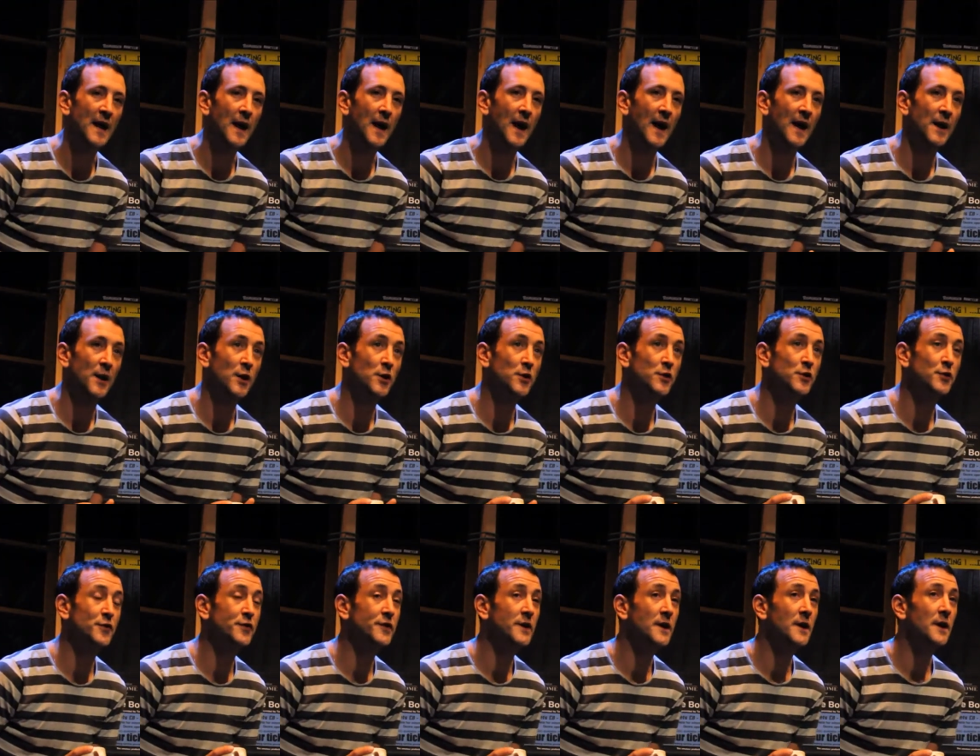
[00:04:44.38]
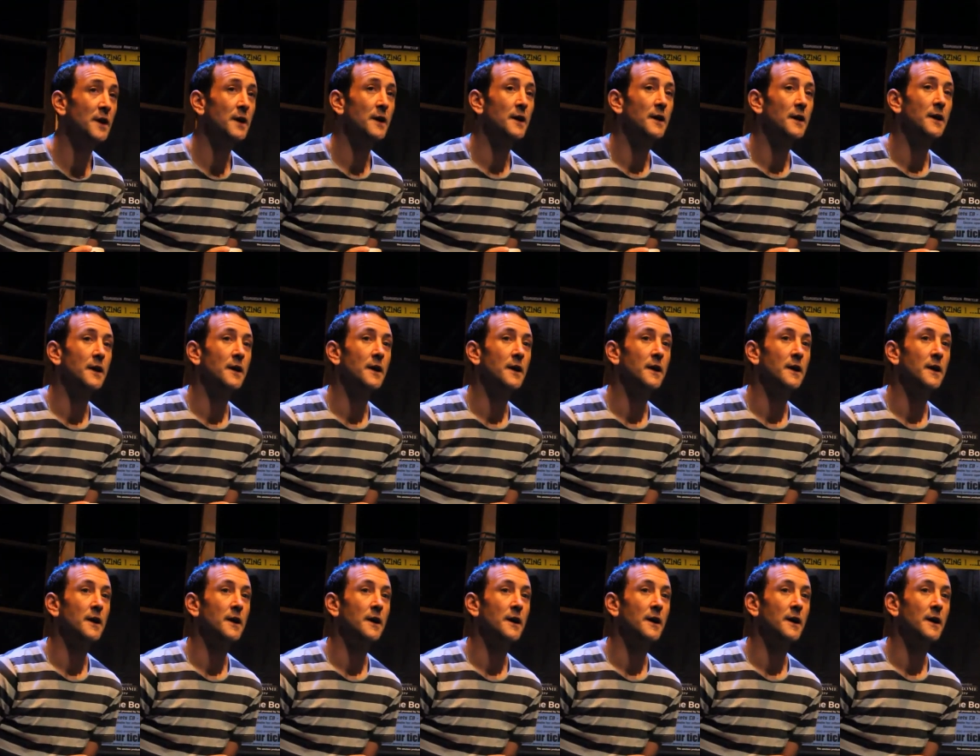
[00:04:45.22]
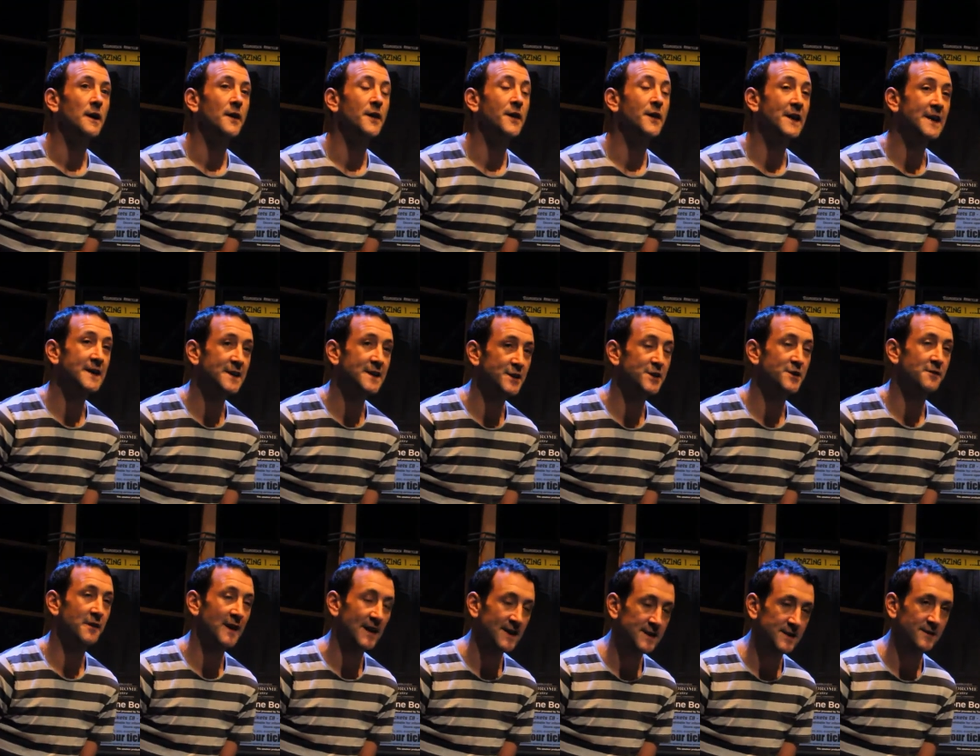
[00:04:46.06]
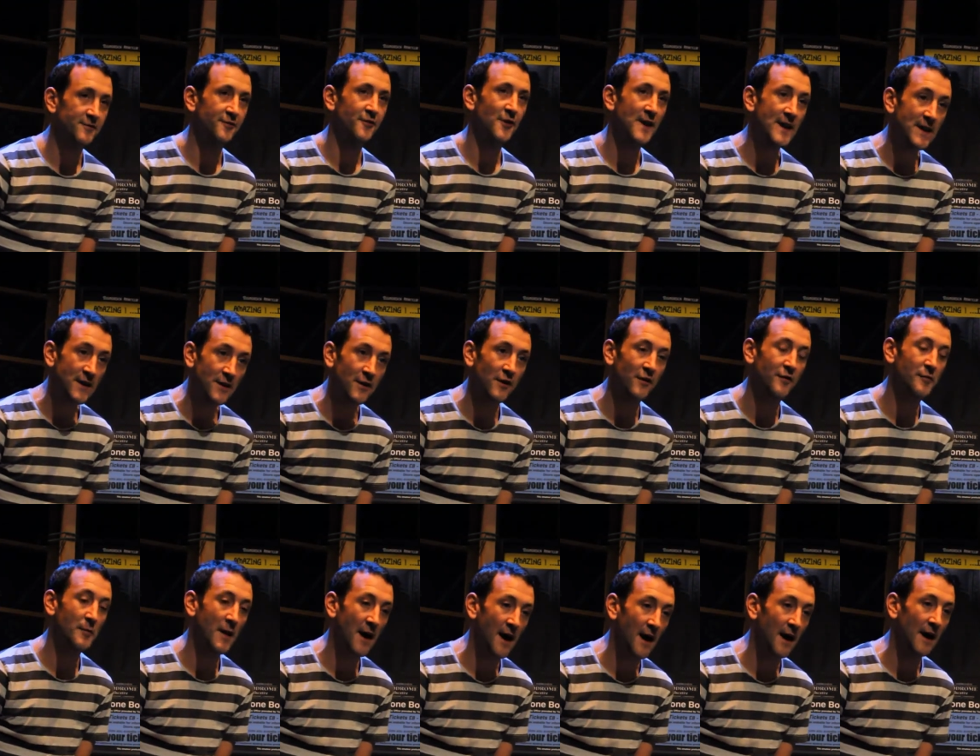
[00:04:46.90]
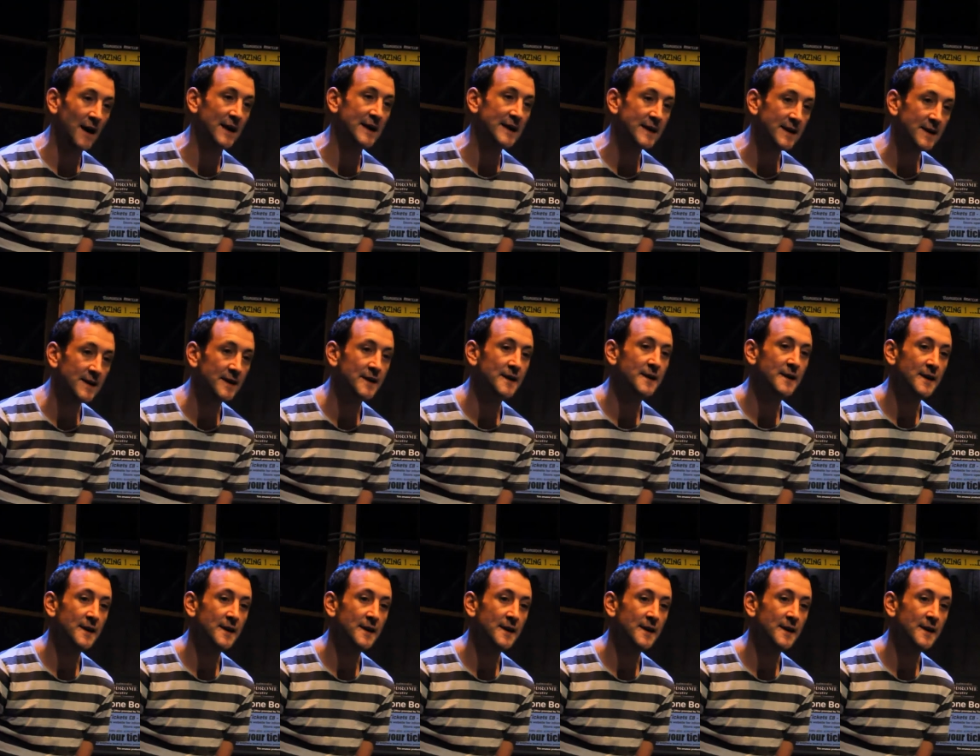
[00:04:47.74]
And a good theatre director friend of mine,